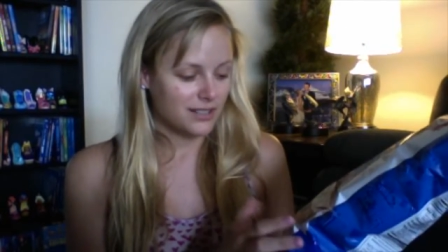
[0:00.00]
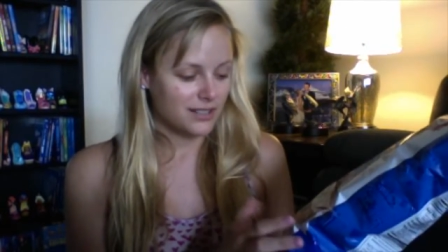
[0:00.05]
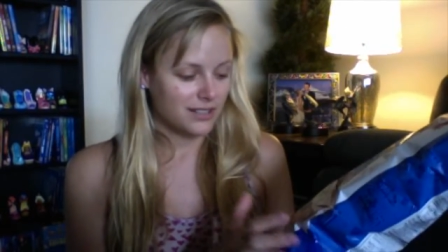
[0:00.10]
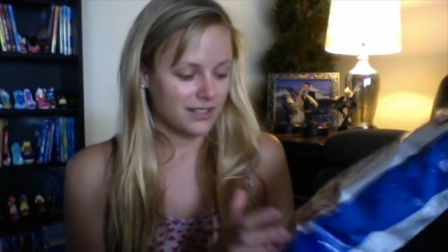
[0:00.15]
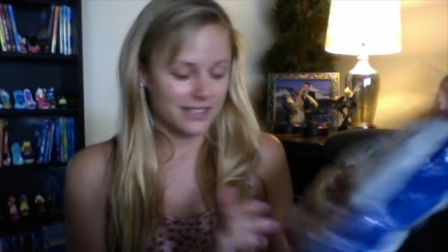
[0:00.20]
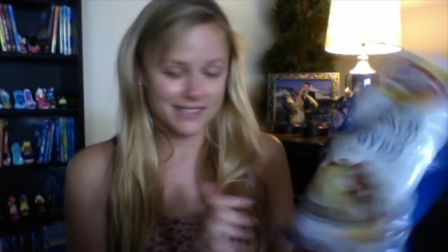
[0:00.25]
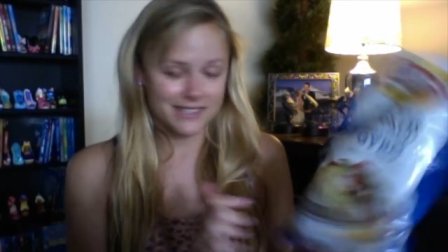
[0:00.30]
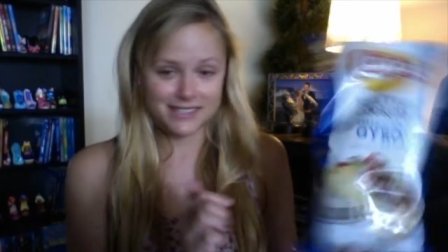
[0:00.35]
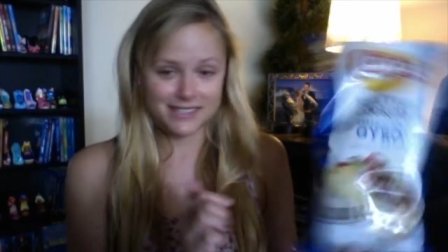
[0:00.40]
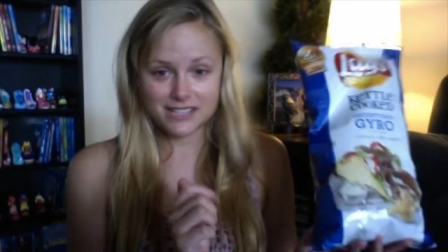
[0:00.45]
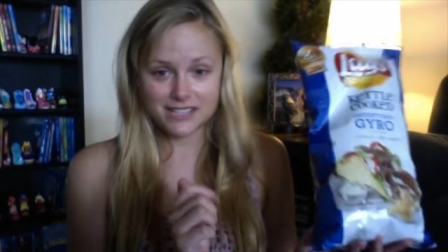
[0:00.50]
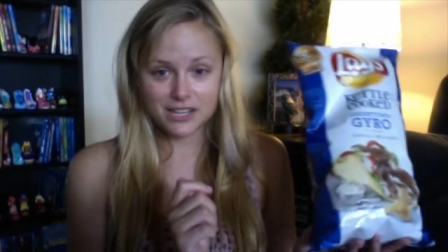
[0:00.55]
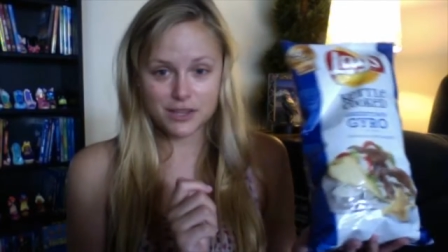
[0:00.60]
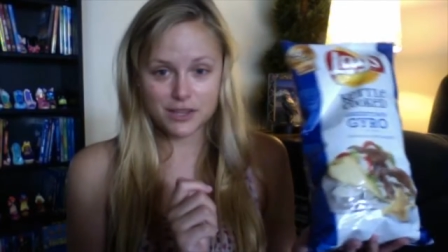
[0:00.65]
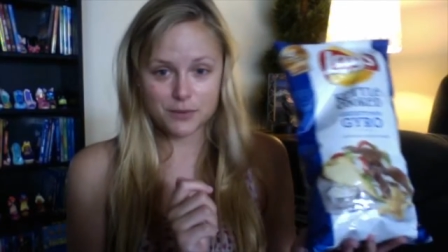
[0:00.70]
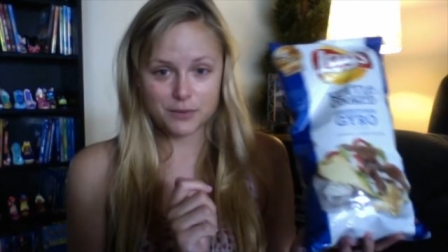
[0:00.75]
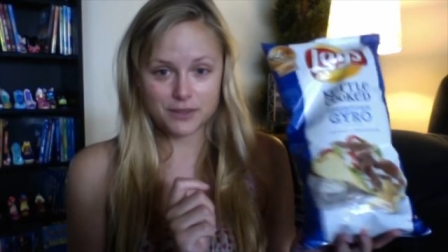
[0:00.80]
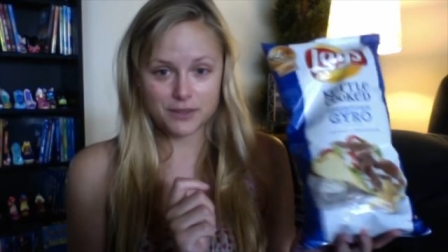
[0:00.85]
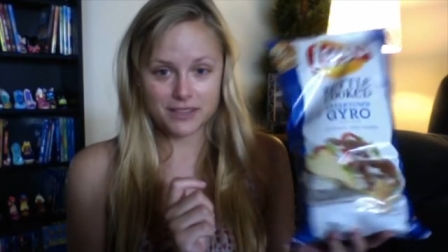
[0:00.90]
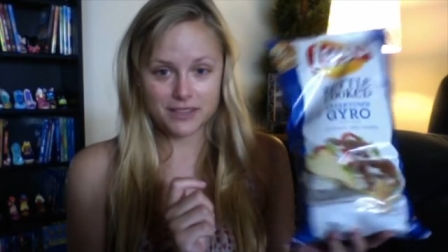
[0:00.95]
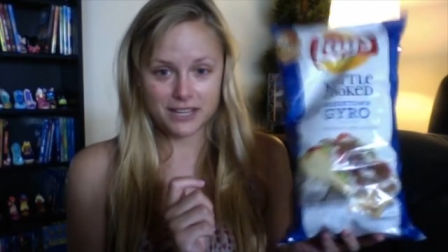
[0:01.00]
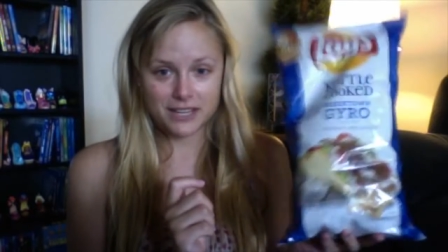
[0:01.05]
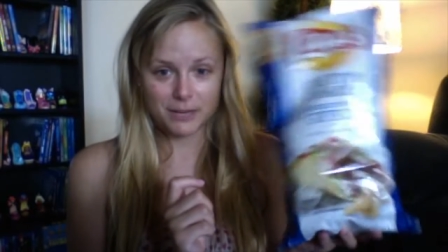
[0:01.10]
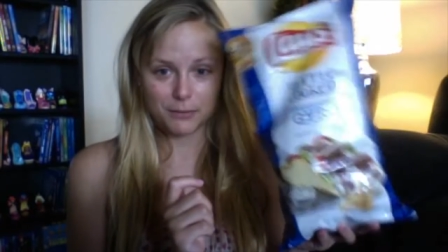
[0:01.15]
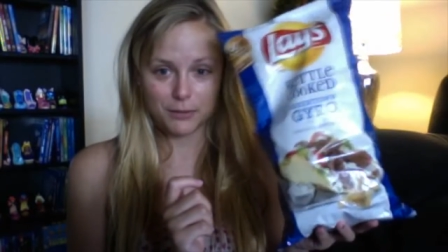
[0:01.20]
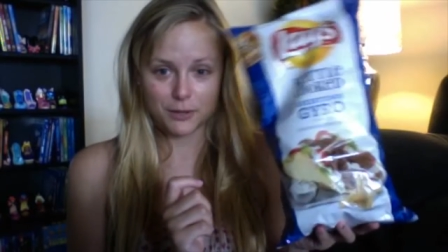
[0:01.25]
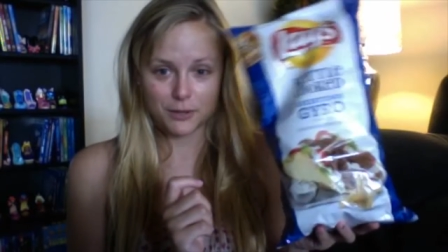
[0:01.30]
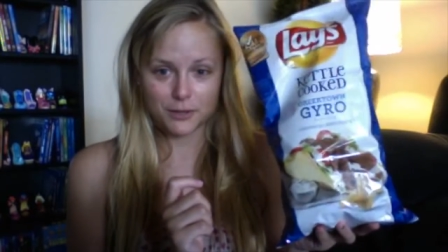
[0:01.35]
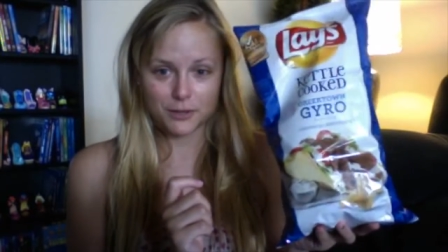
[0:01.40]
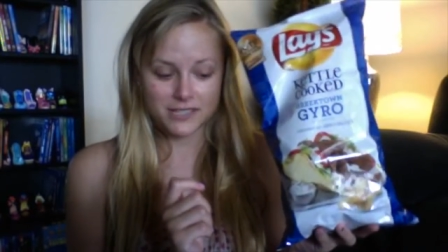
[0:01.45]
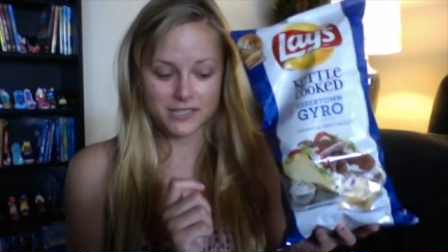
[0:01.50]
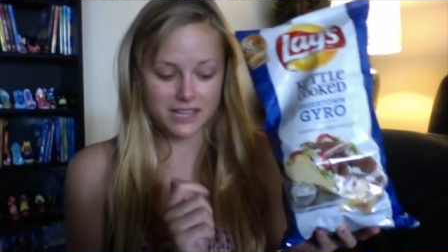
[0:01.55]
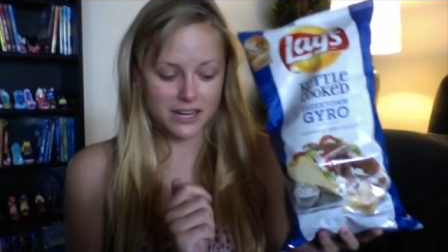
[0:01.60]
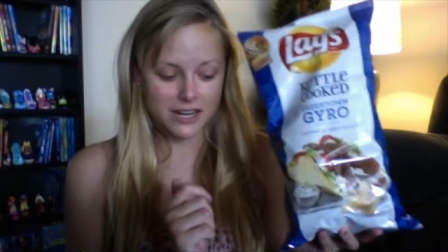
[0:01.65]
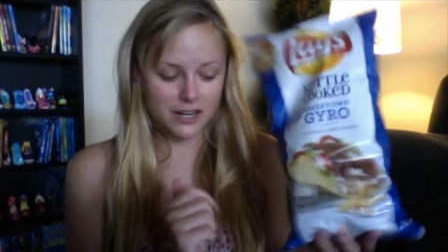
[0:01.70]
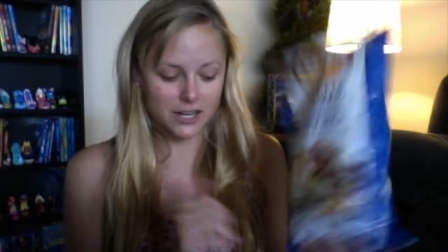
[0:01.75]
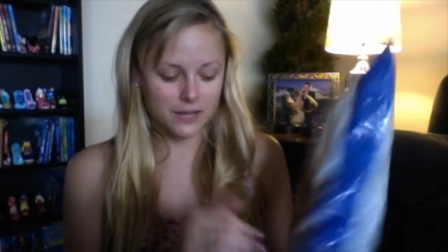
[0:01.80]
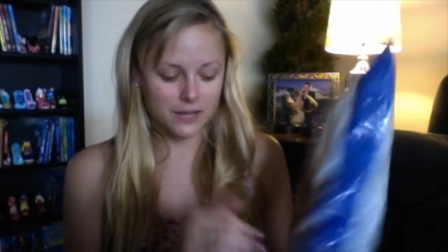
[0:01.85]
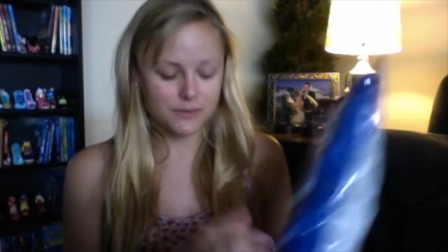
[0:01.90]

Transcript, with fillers: This is another one that I'm a little scared of.